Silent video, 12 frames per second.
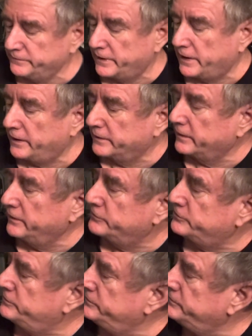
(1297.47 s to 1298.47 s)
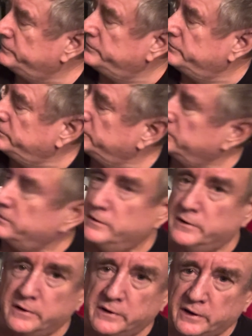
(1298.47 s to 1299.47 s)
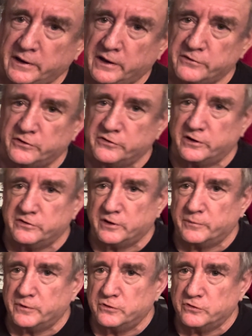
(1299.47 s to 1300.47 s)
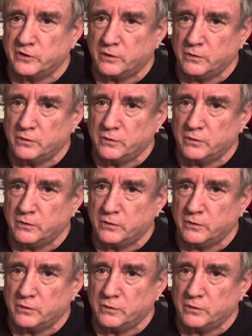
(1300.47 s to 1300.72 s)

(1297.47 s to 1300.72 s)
that, I guess I had to say something, so.